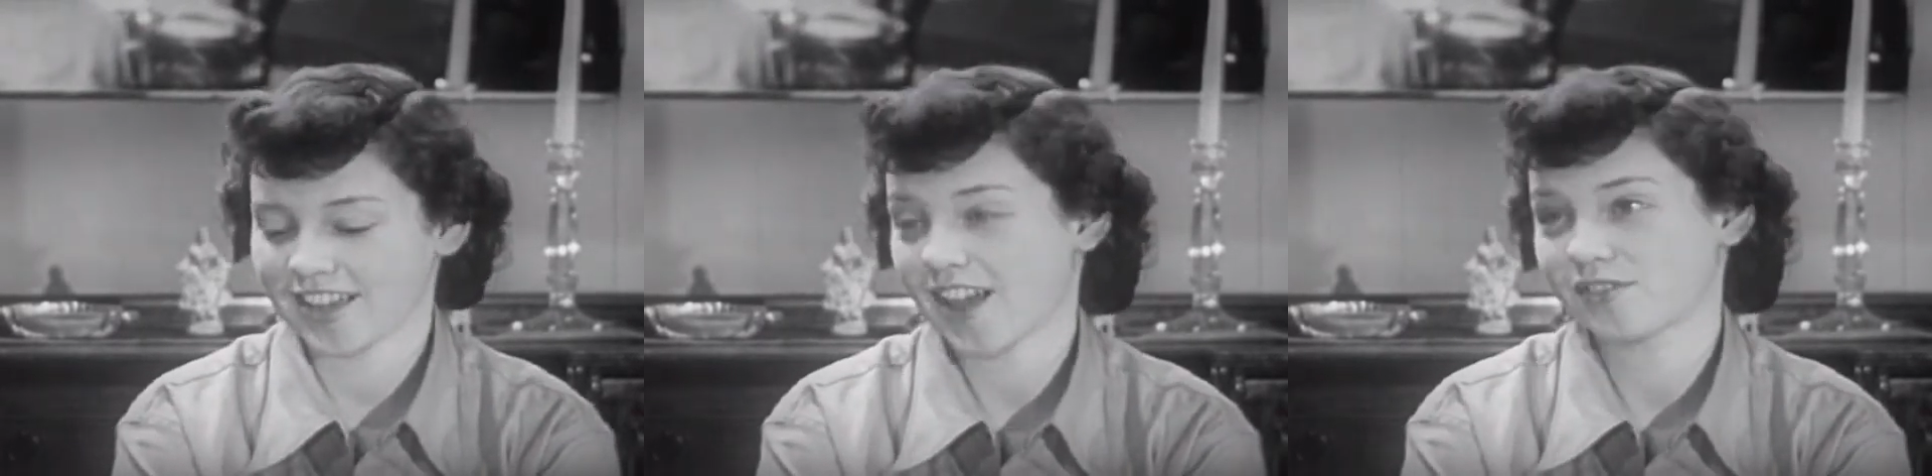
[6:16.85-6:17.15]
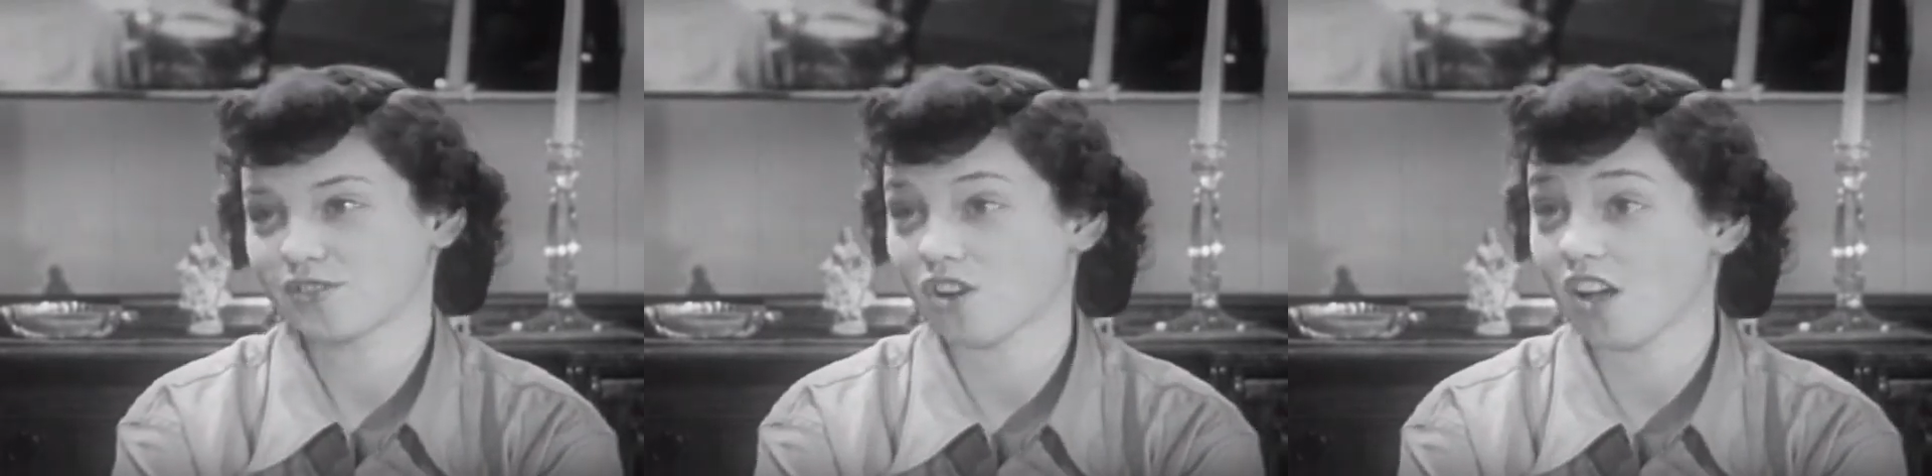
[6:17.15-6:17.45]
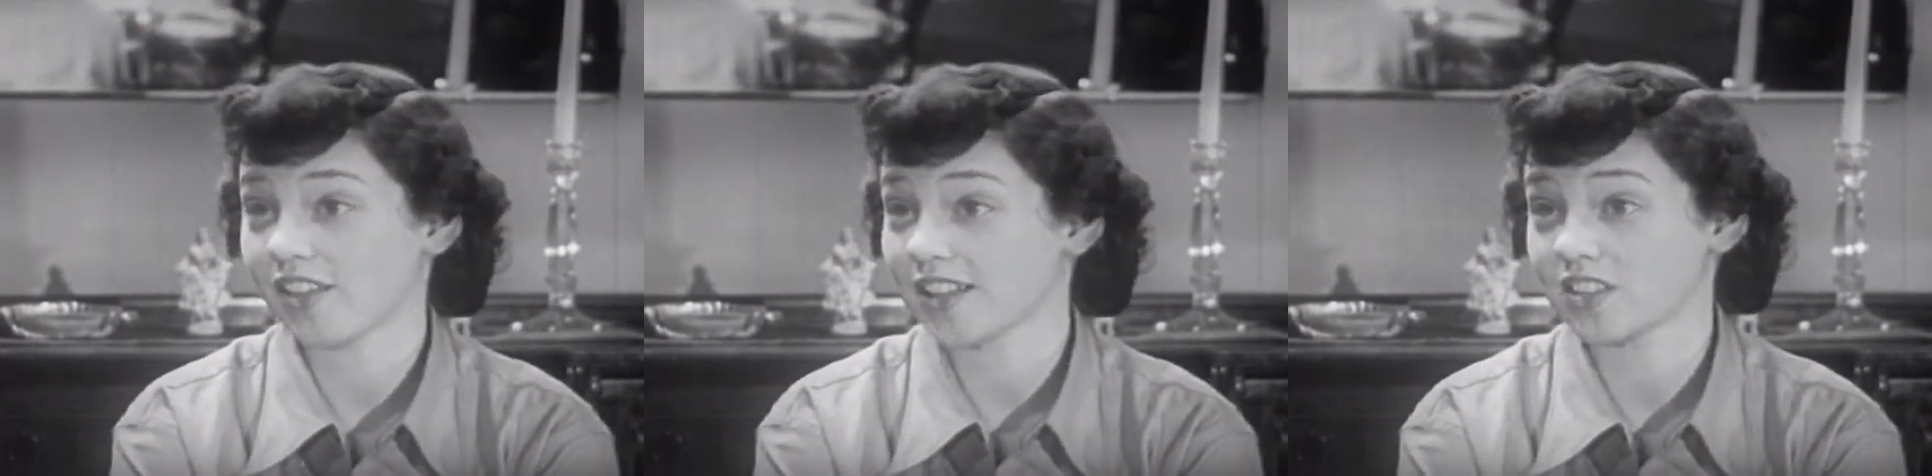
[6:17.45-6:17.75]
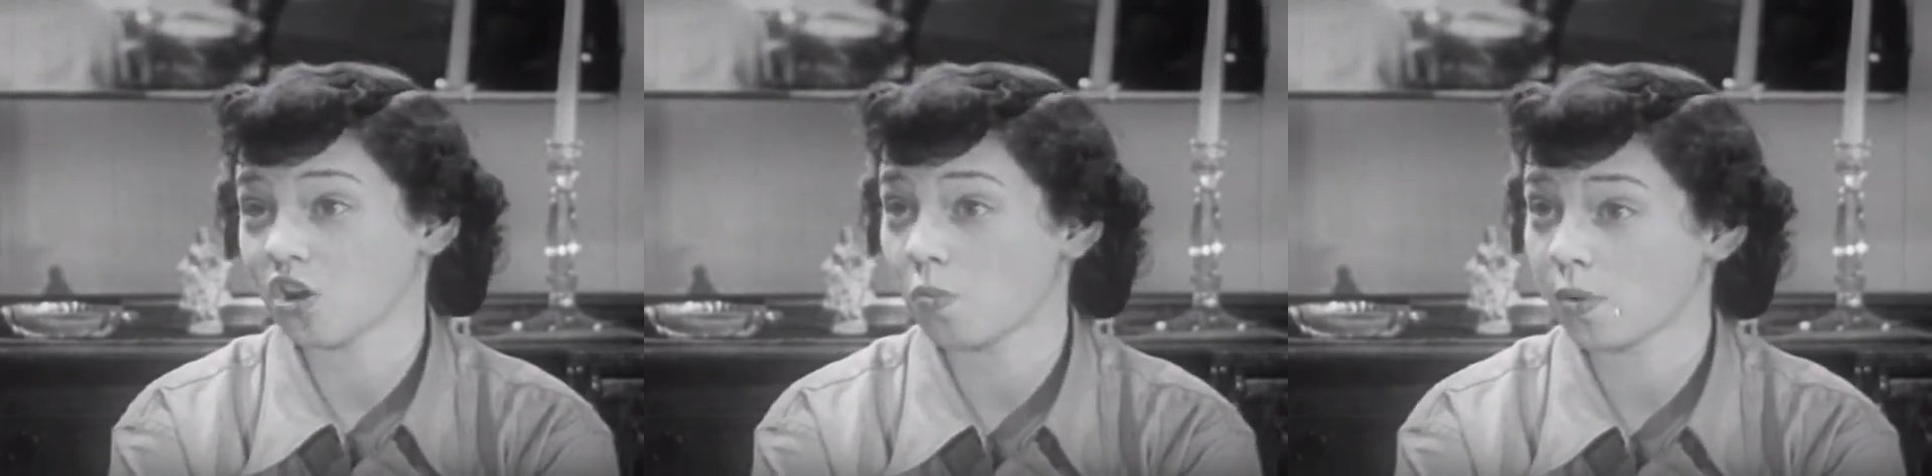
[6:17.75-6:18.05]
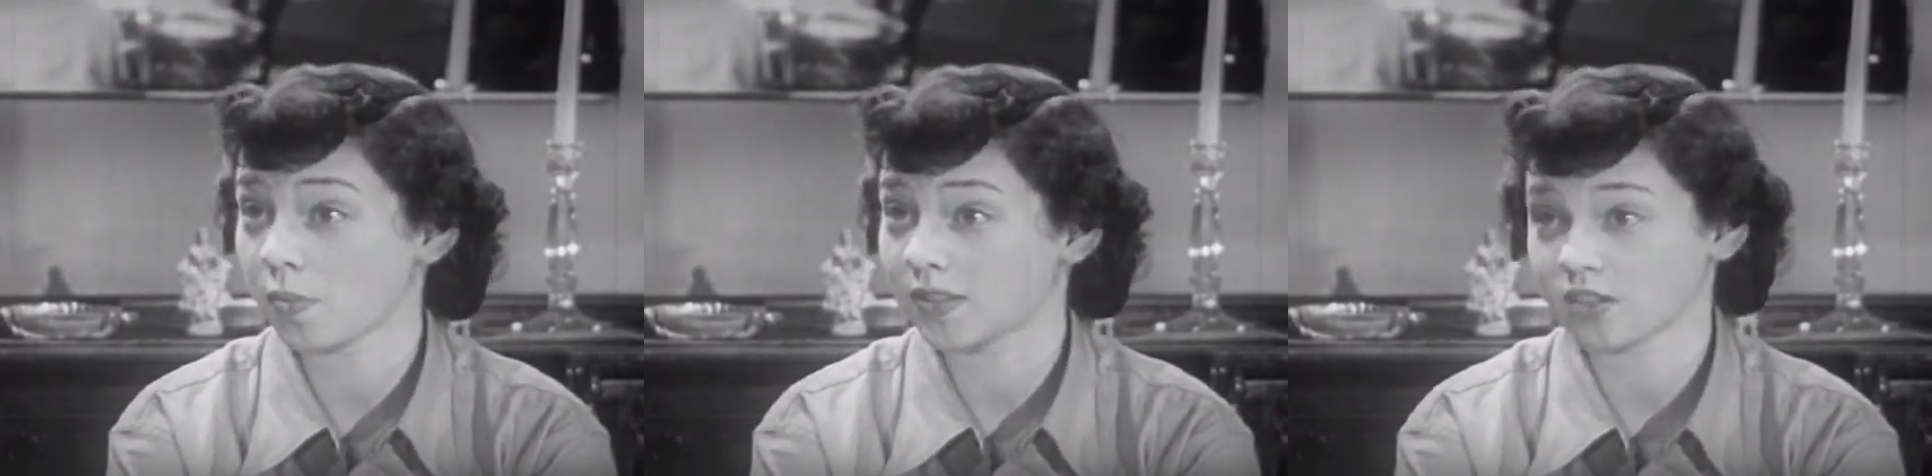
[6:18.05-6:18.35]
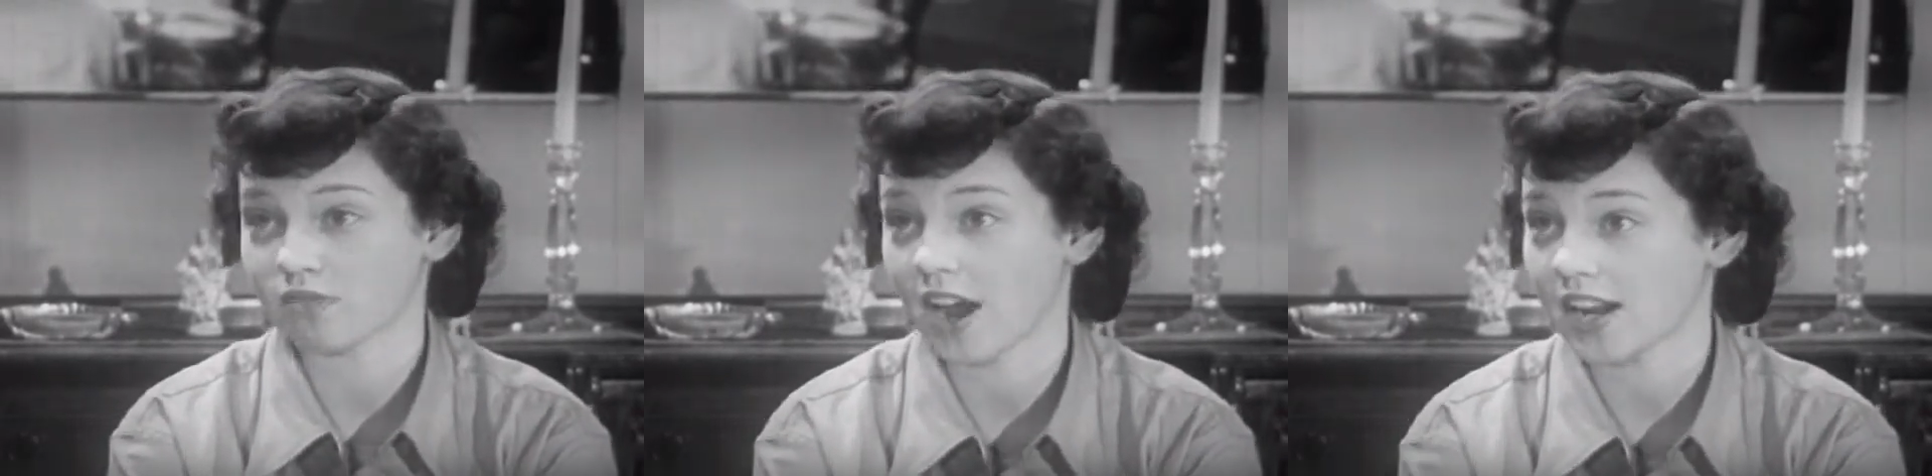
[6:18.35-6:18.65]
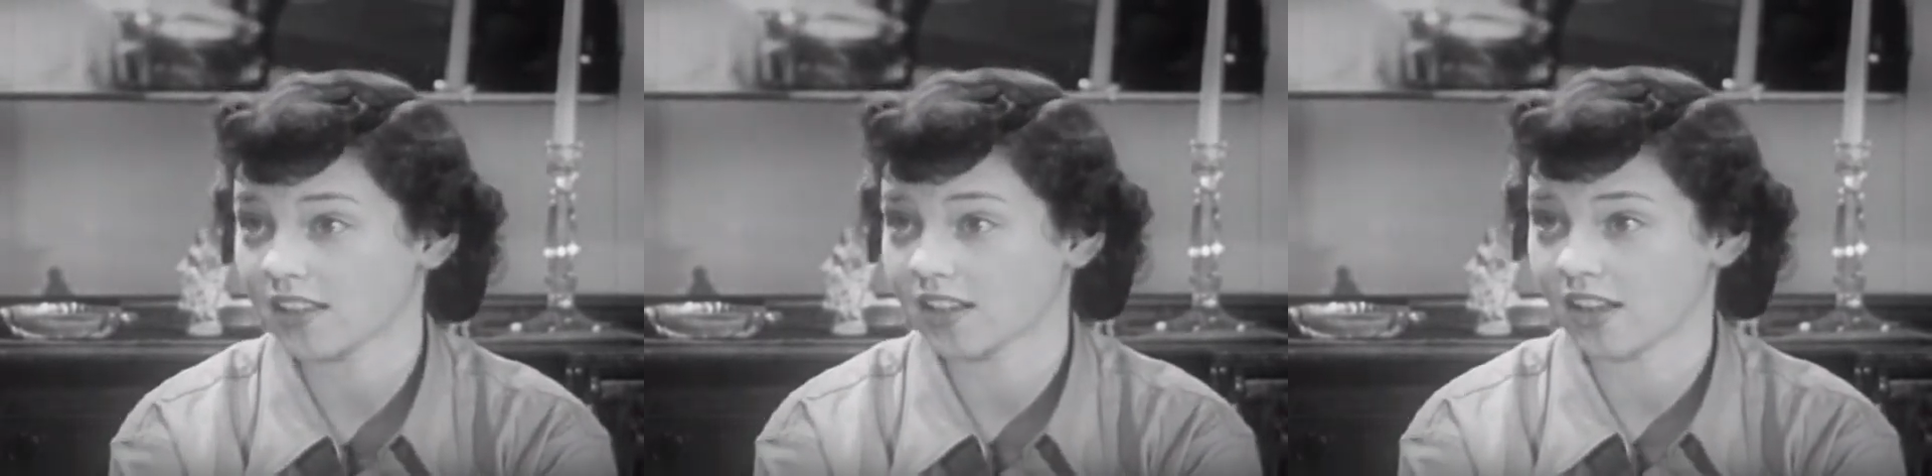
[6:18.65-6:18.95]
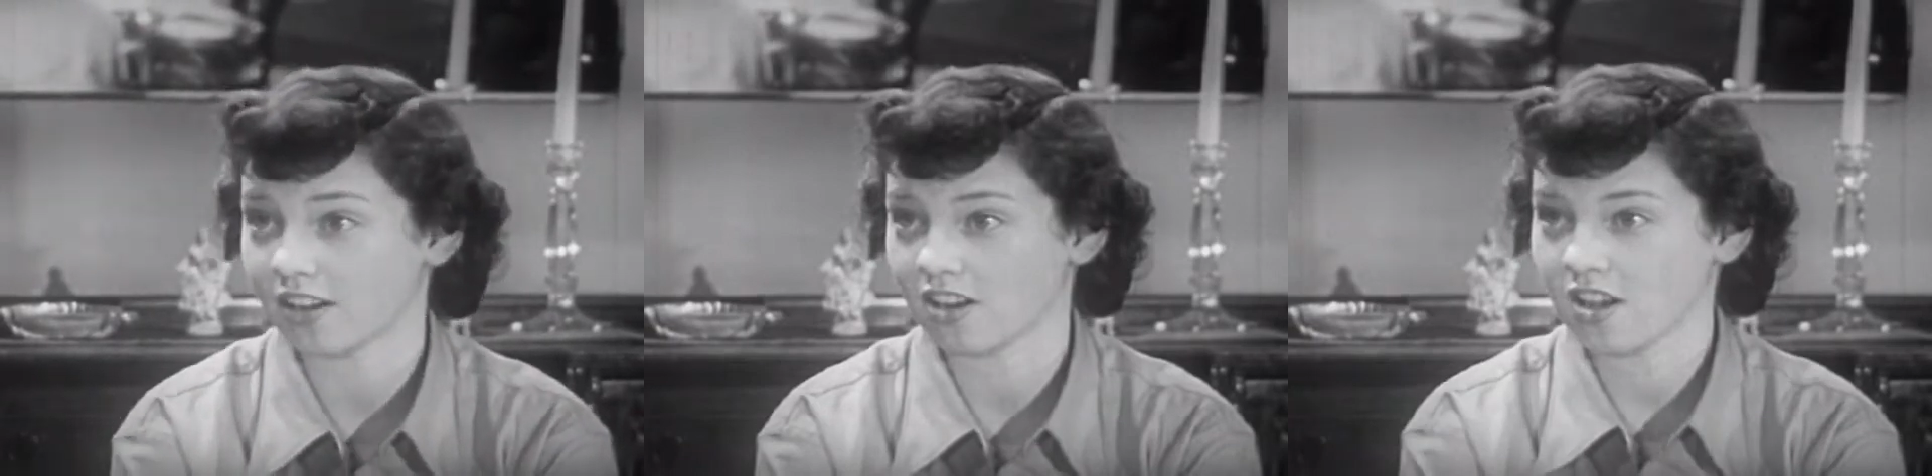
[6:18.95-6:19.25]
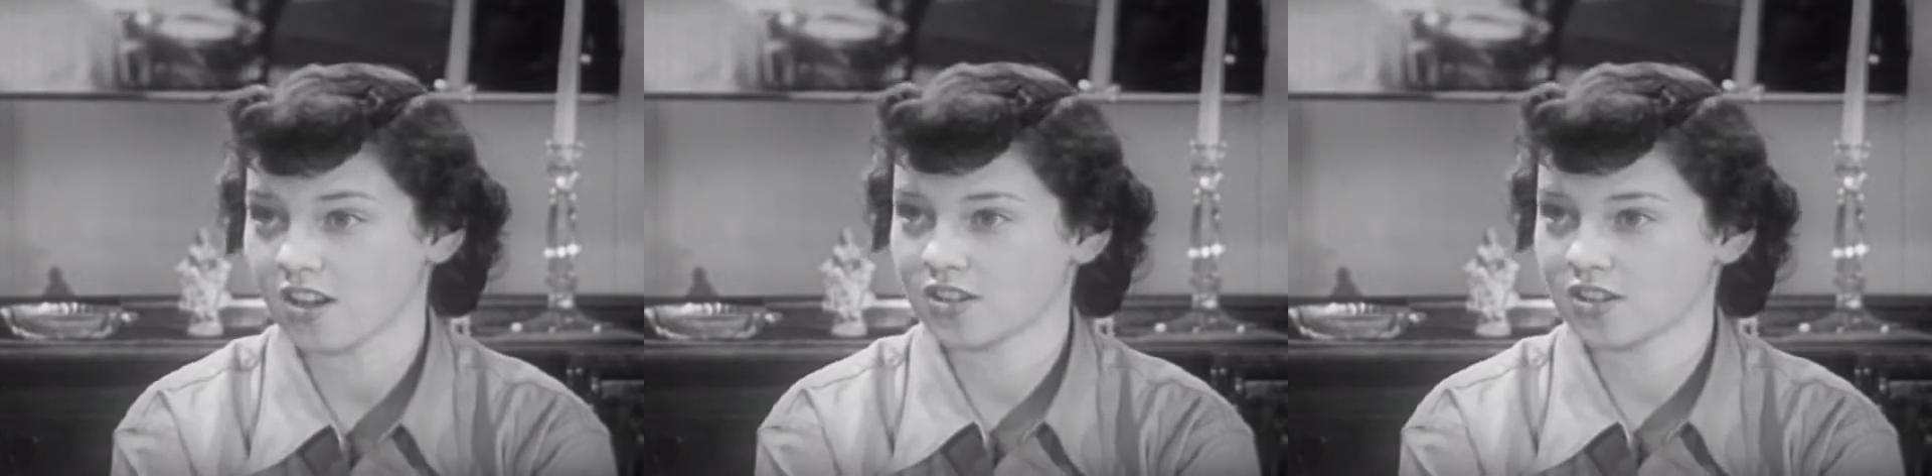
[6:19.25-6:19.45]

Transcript: After all, that's the whole purpose in writing the letter,